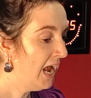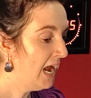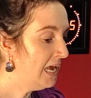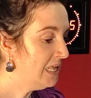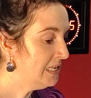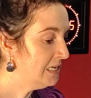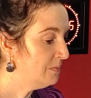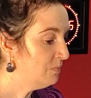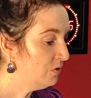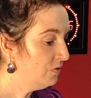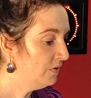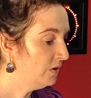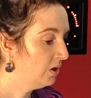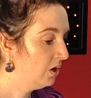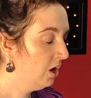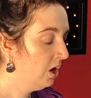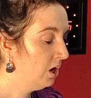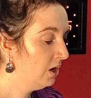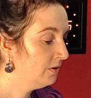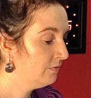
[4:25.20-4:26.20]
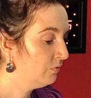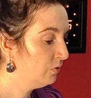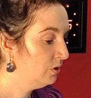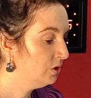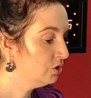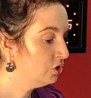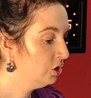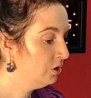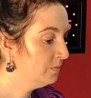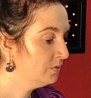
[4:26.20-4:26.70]
And then moving on
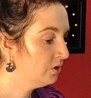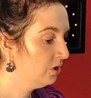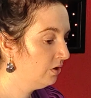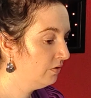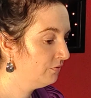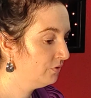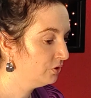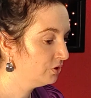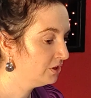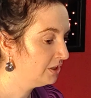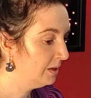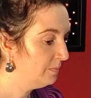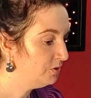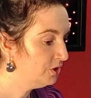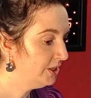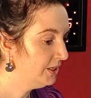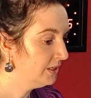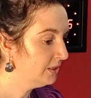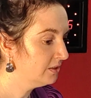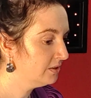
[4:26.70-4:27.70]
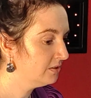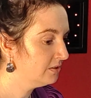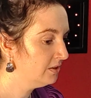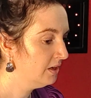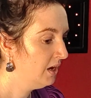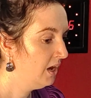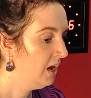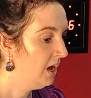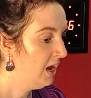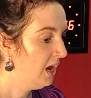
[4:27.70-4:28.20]
in terms of your
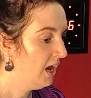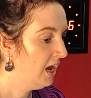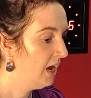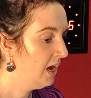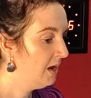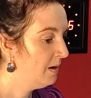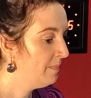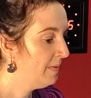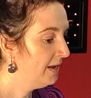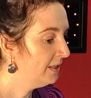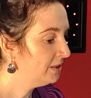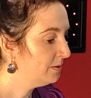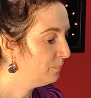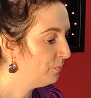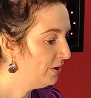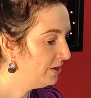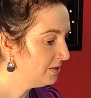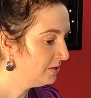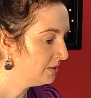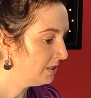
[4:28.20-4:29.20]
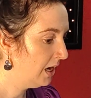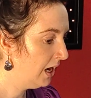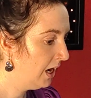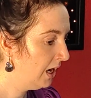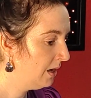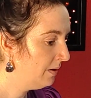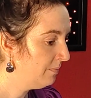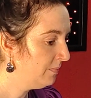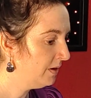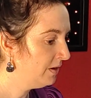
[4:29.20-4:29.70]
subjects, at the present
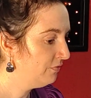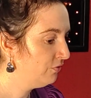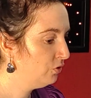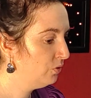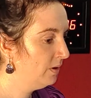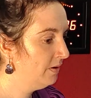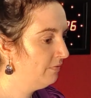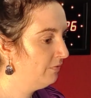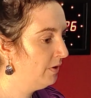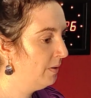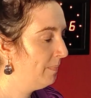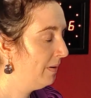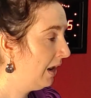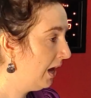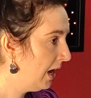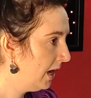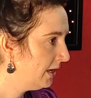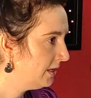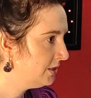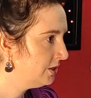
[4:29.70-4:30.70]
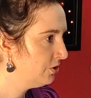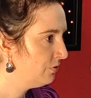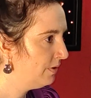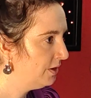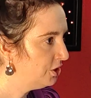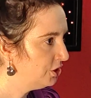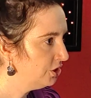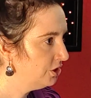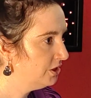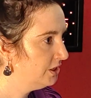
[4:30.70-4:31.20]
time, if you have applied and you're
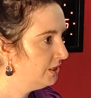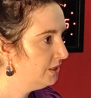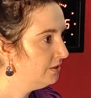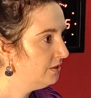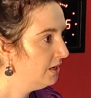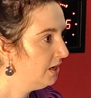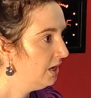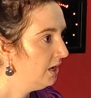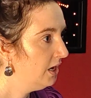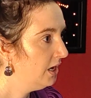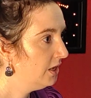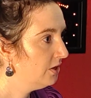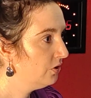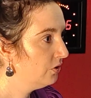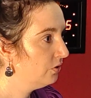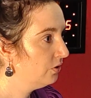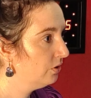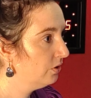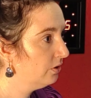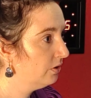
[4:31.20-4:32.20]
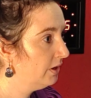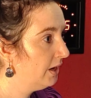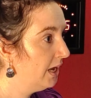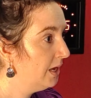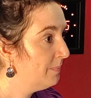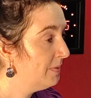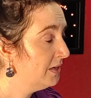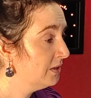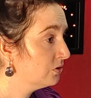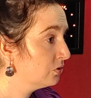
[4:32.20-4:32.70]
registered, your
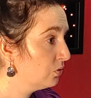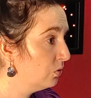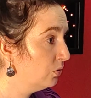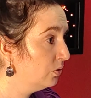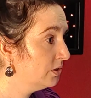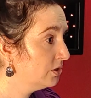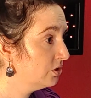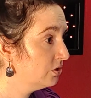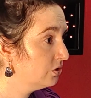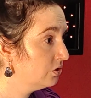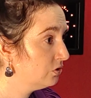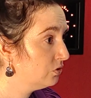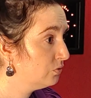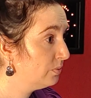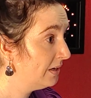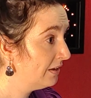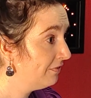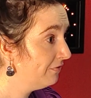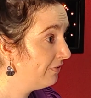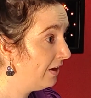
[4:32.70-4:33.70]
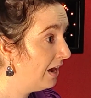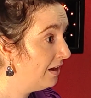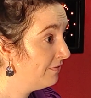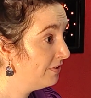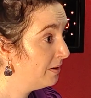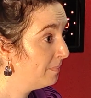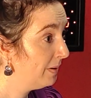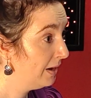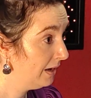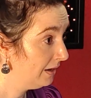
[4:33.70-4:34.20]
APM score is
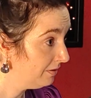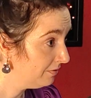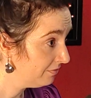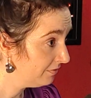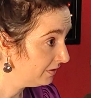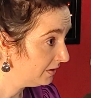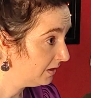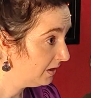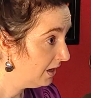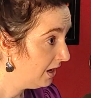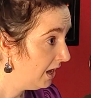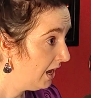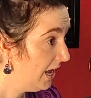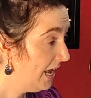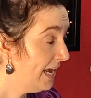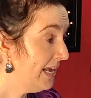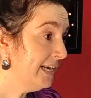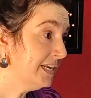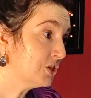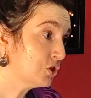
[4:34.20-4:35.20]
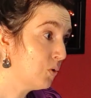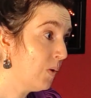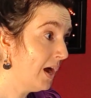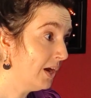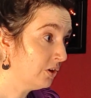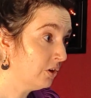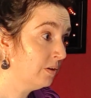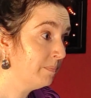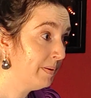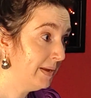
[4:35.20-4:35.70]
25 and above. Mm. It is
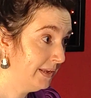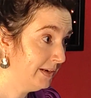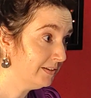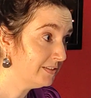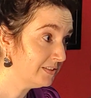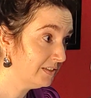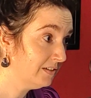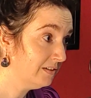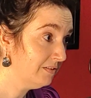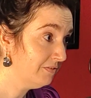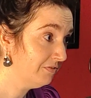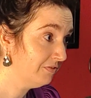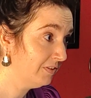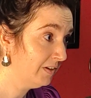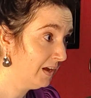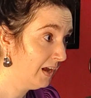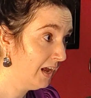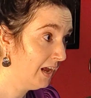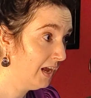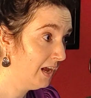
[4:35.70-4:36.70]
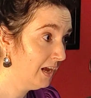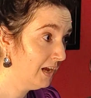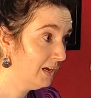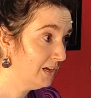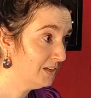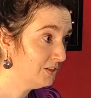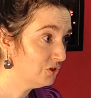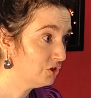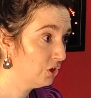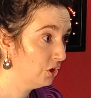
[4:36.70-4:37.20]
quite competitive.
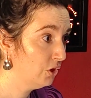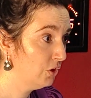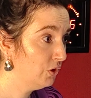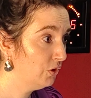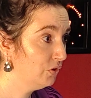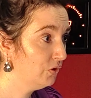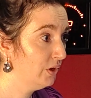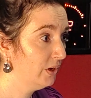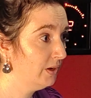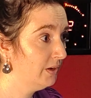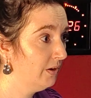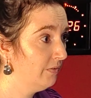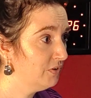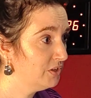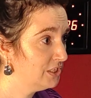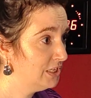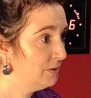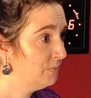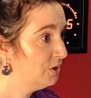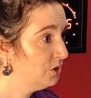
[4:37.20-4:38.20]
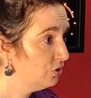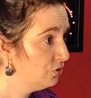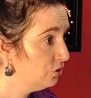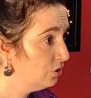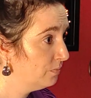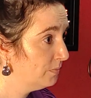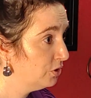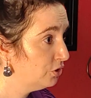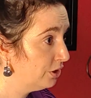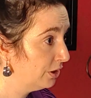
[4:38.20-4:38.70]
Obviously, when you
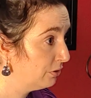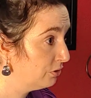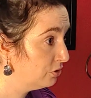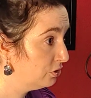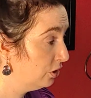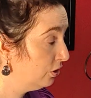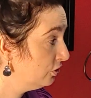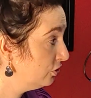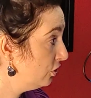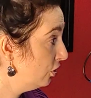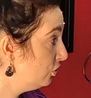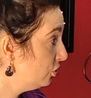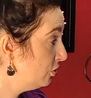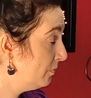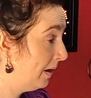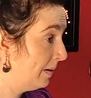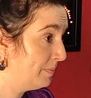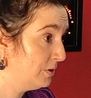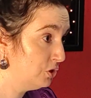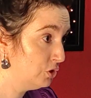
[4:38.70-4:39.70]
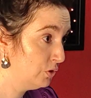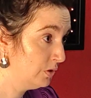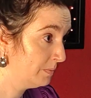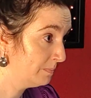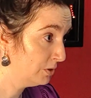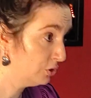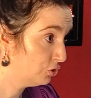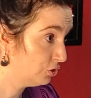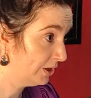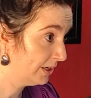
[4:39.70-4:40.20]
do your matric results, those who might be
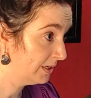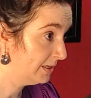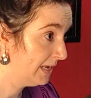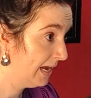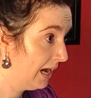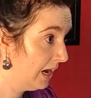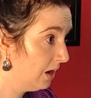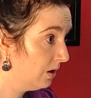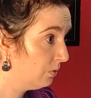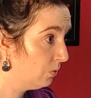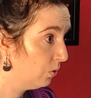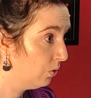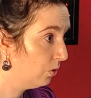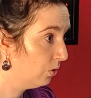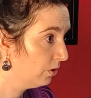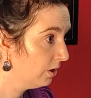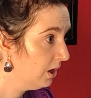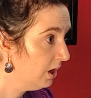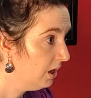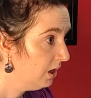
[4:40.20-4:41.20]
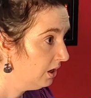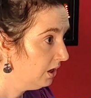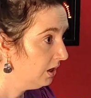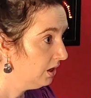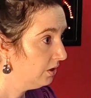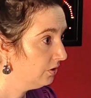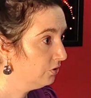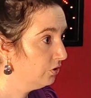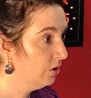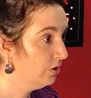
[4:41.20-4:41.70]
doing matric now or
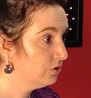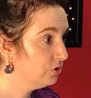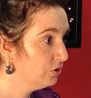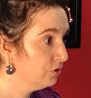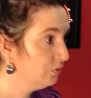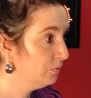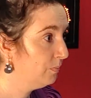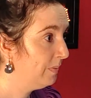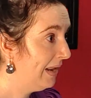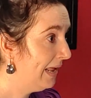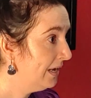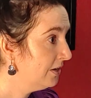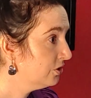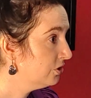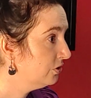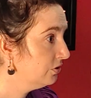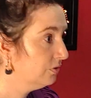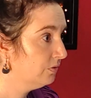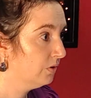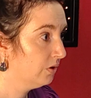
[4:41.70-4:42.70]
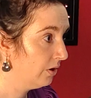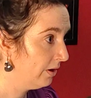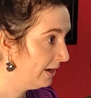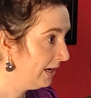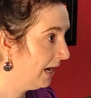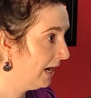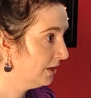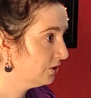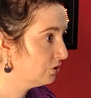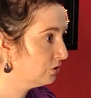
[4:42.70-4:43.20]
those who plan to are
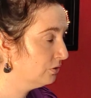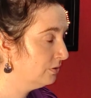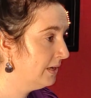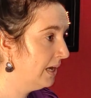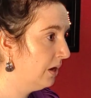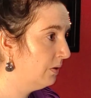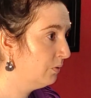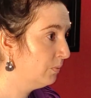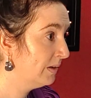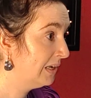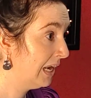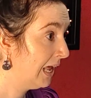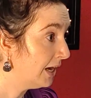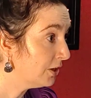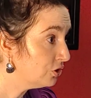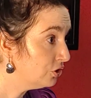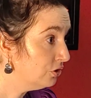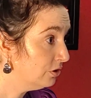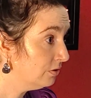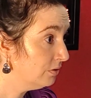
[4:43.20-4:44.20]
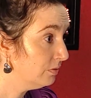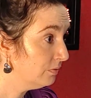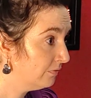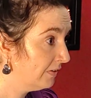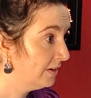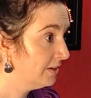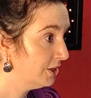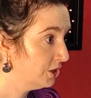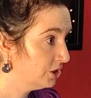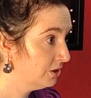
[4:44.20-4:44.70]
in high school now and would like to do
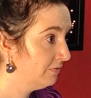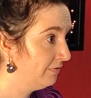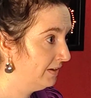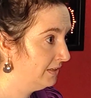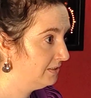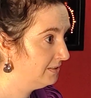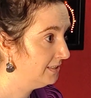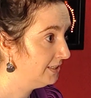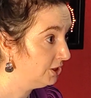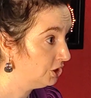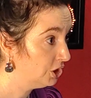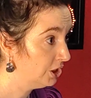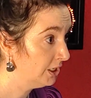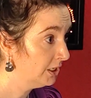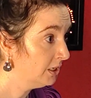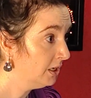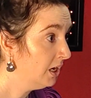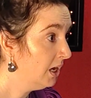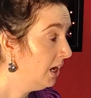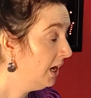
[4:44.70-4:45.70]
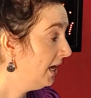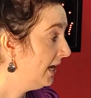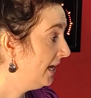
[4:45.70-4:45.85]
foundation phase teaching,